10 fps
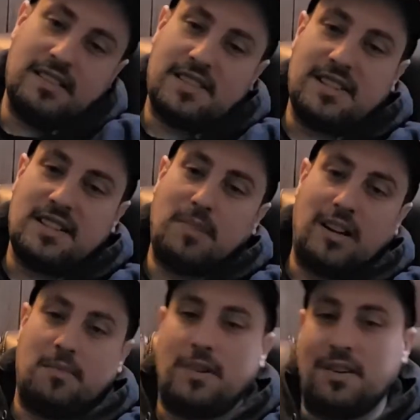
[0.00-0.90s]
isn't
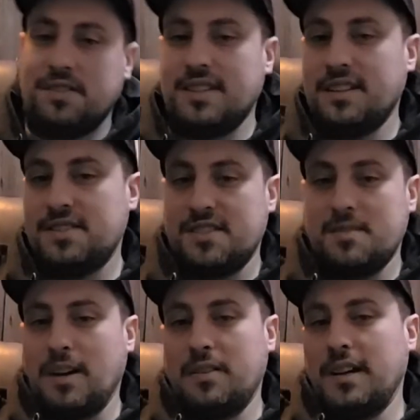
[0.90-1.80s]
about a person. It's just
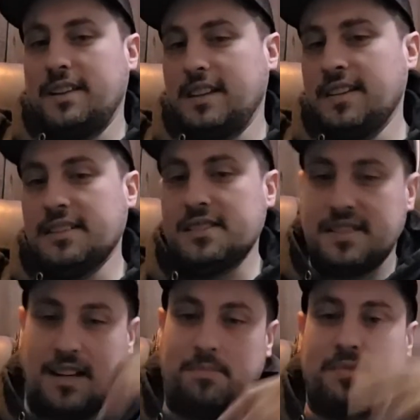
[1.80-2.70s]
about ideas
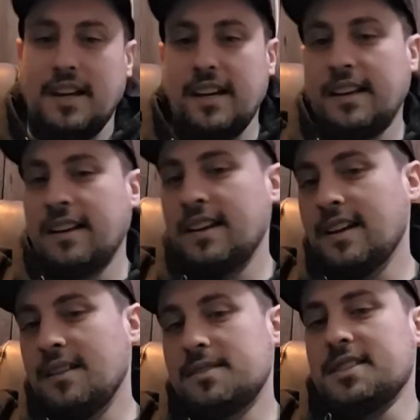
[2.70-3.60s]
type thing.
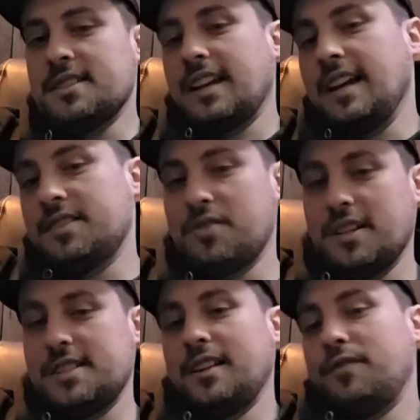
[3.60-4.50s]
Since I can't
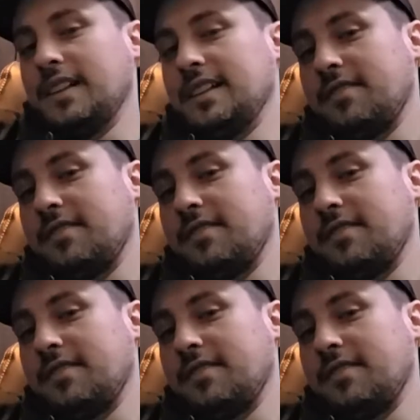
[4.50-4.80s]
trust and I feel like I've